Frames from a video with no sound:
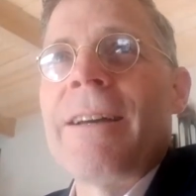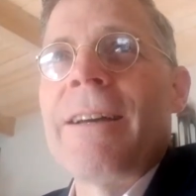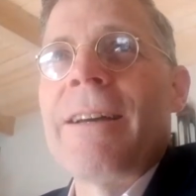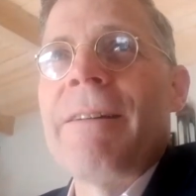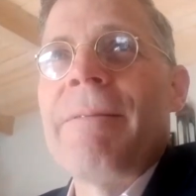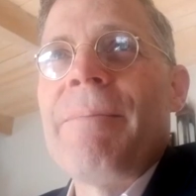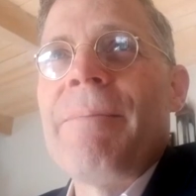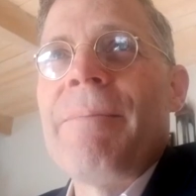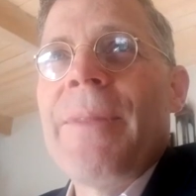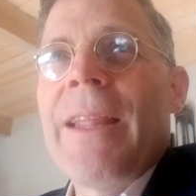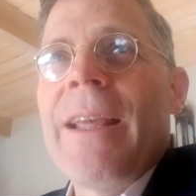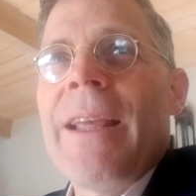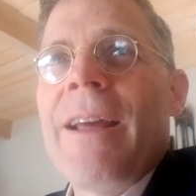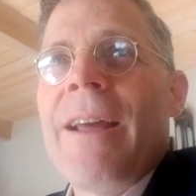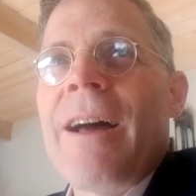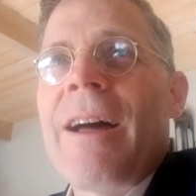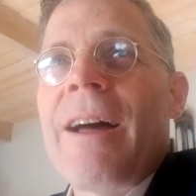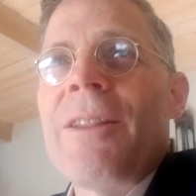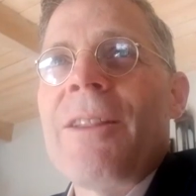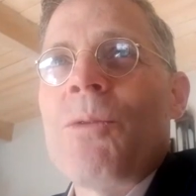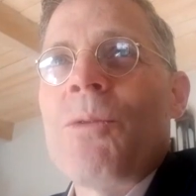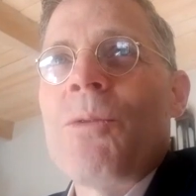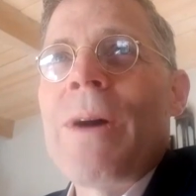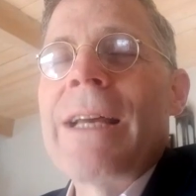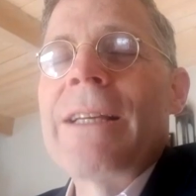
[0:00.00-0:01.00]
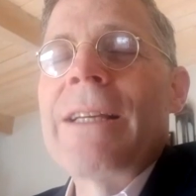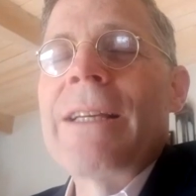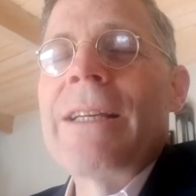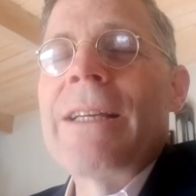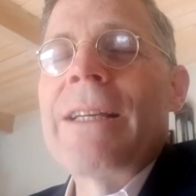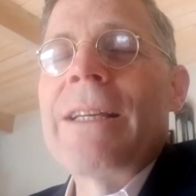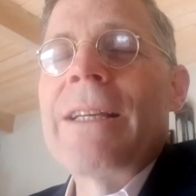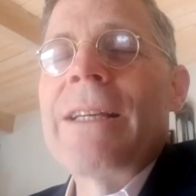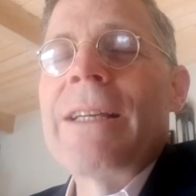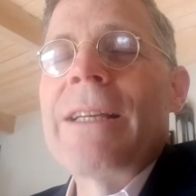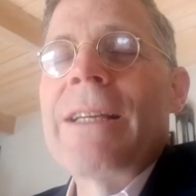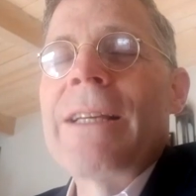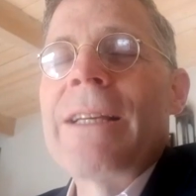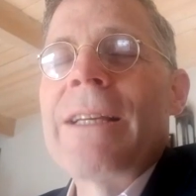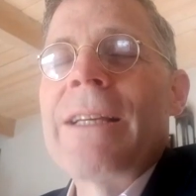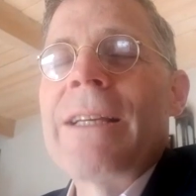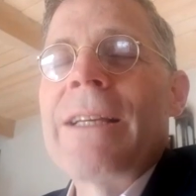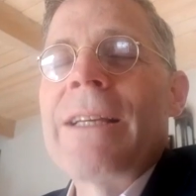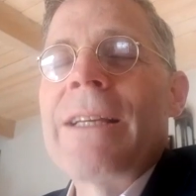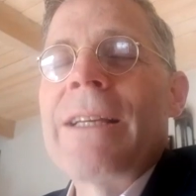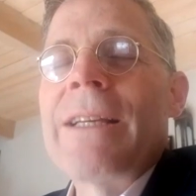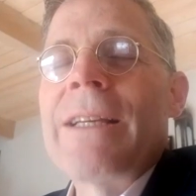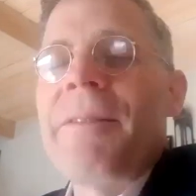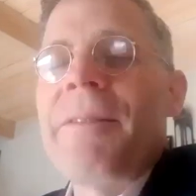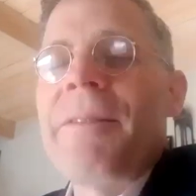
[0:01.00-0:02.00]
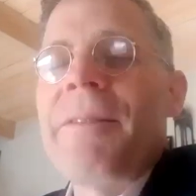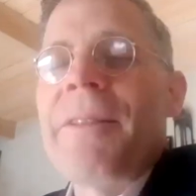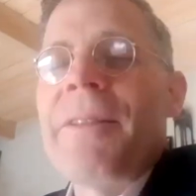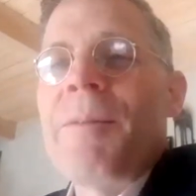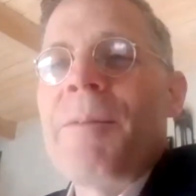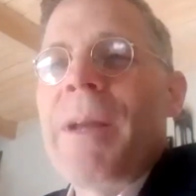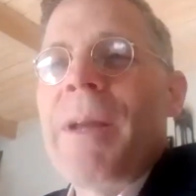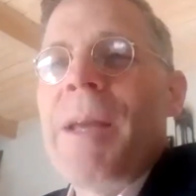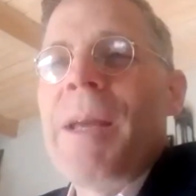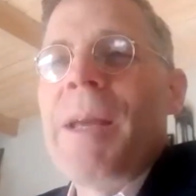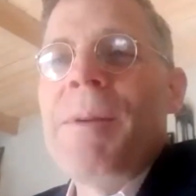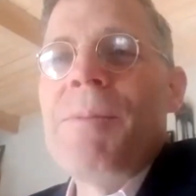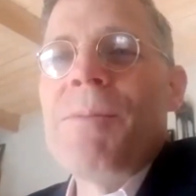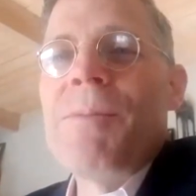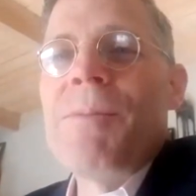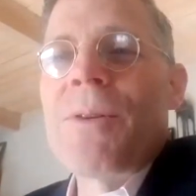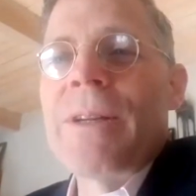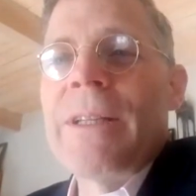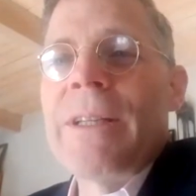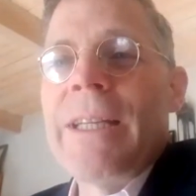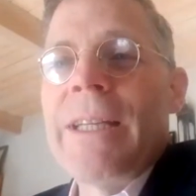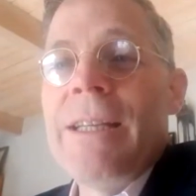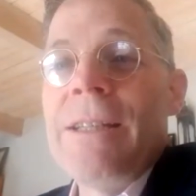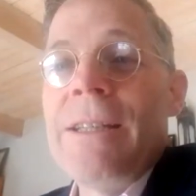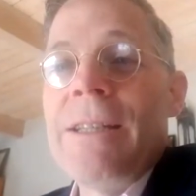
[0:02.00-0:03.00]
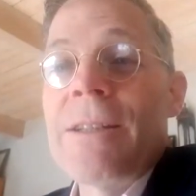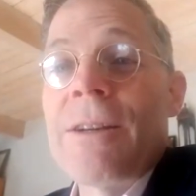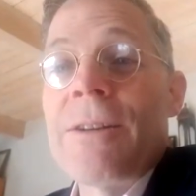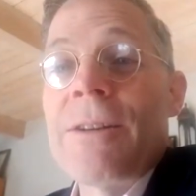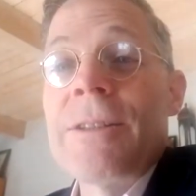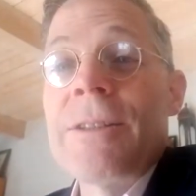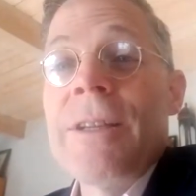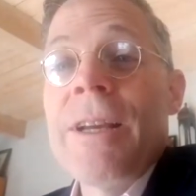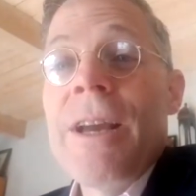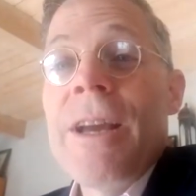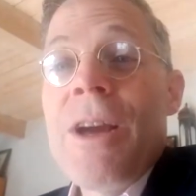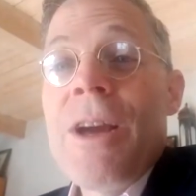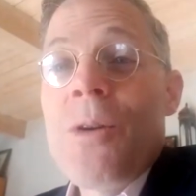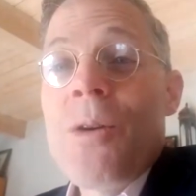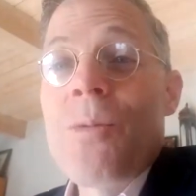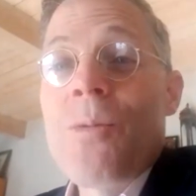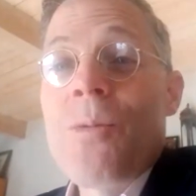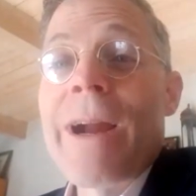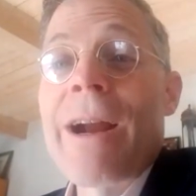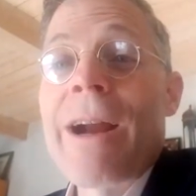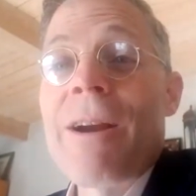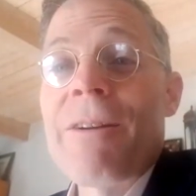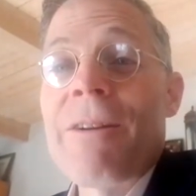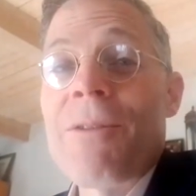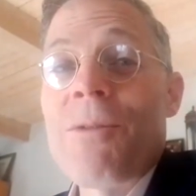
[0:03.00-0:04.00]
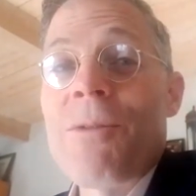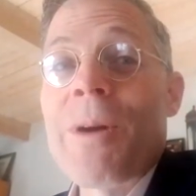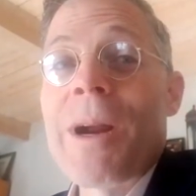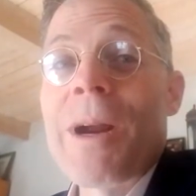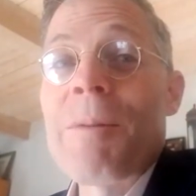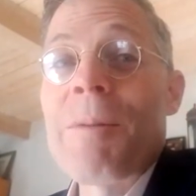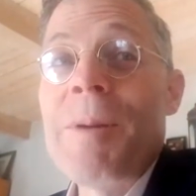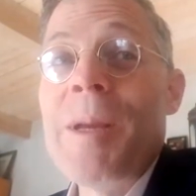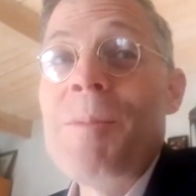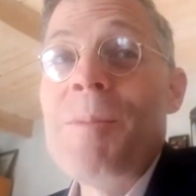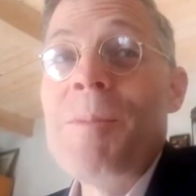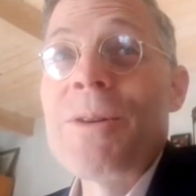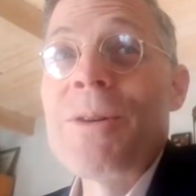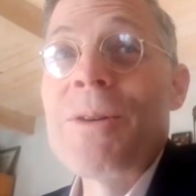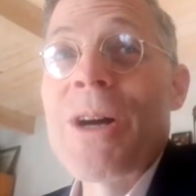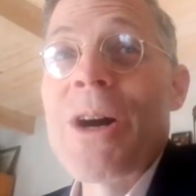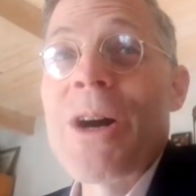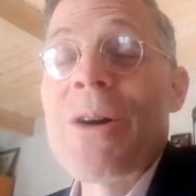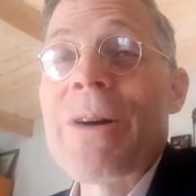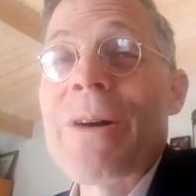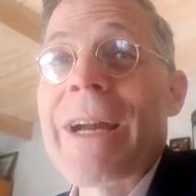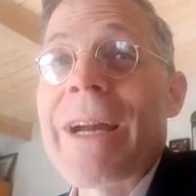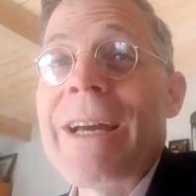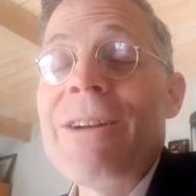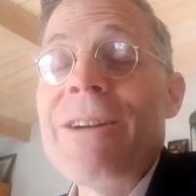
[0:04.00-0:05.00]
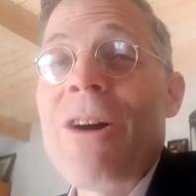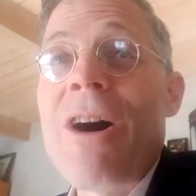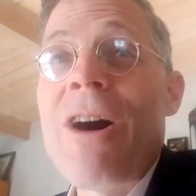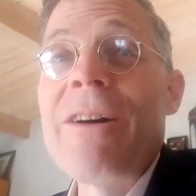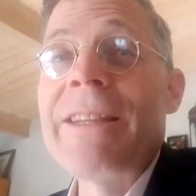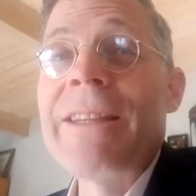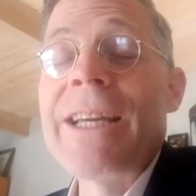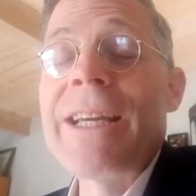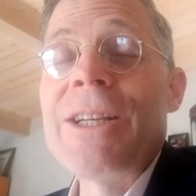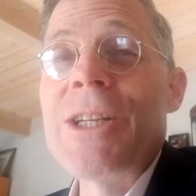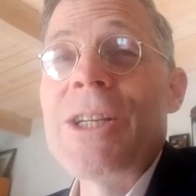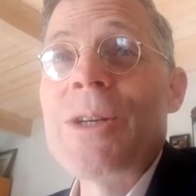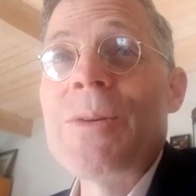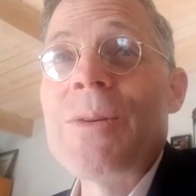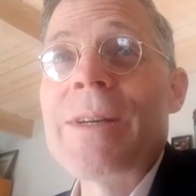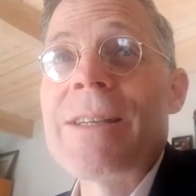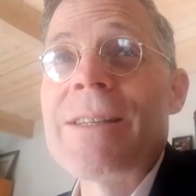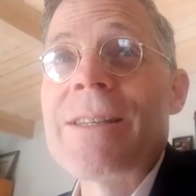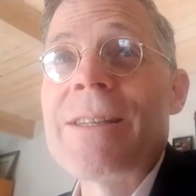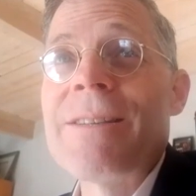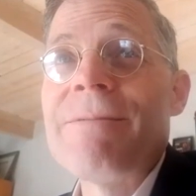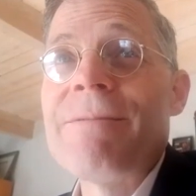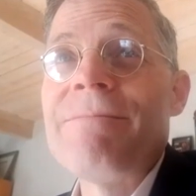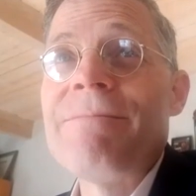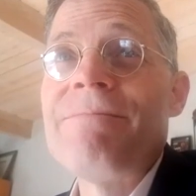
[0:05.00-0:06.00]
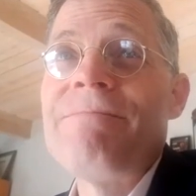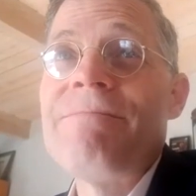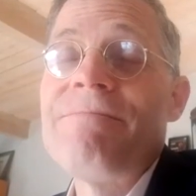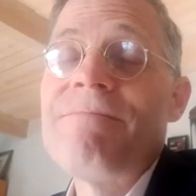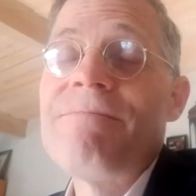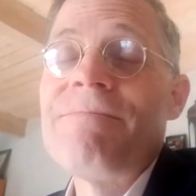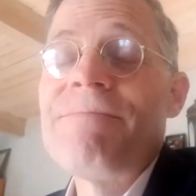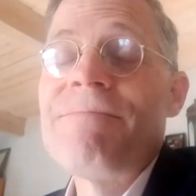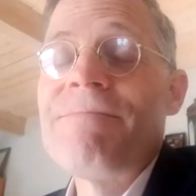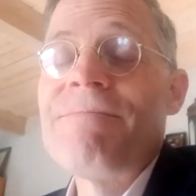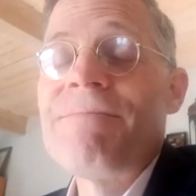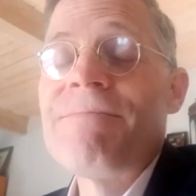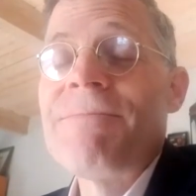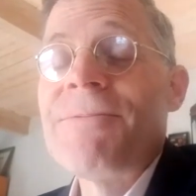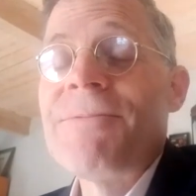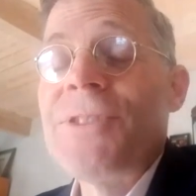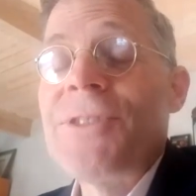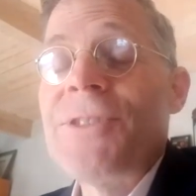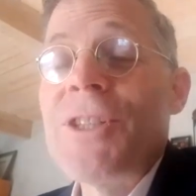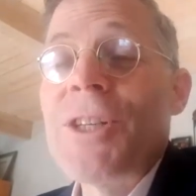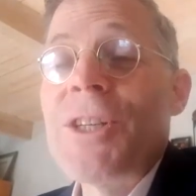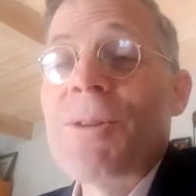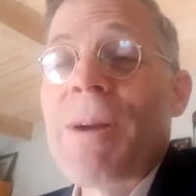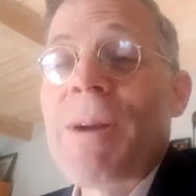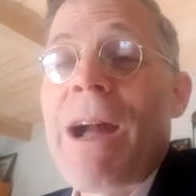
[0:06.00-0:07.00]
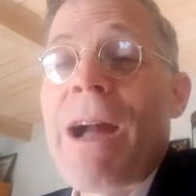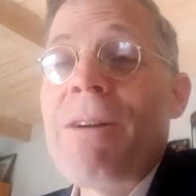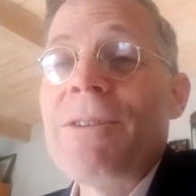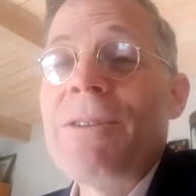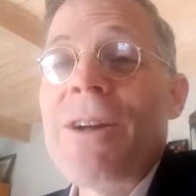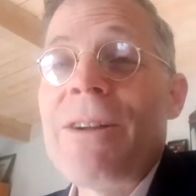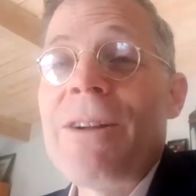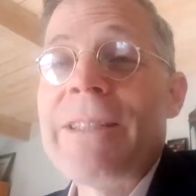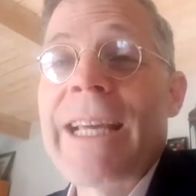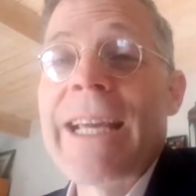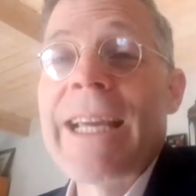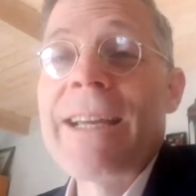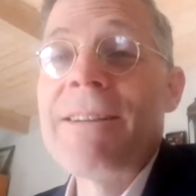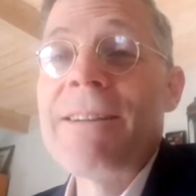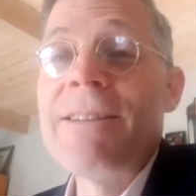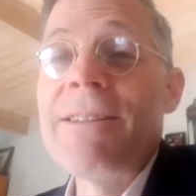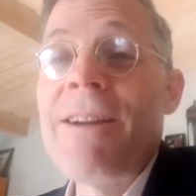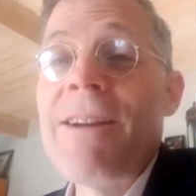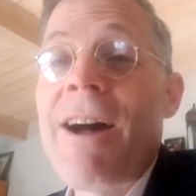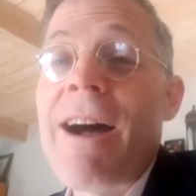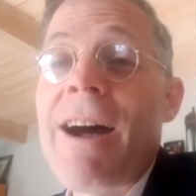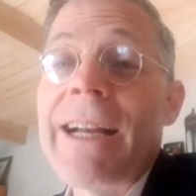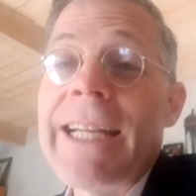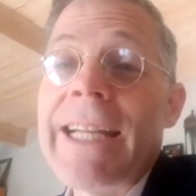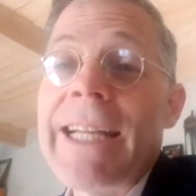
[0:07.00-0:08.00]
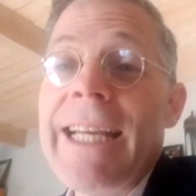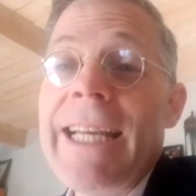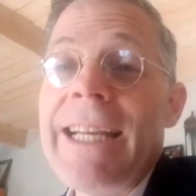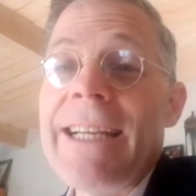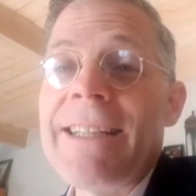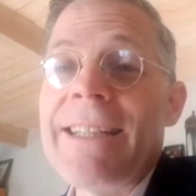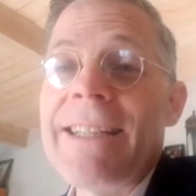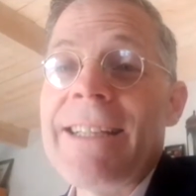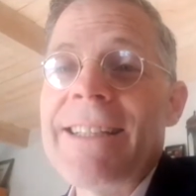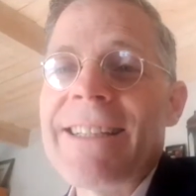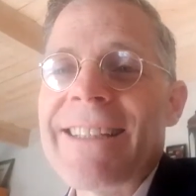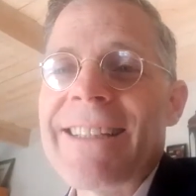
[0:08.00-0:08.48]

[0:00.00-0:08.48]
Um, on the West Coast, and the, uh, there may be more on the East Coast, where where people go and all they do is sit around all day and not eat.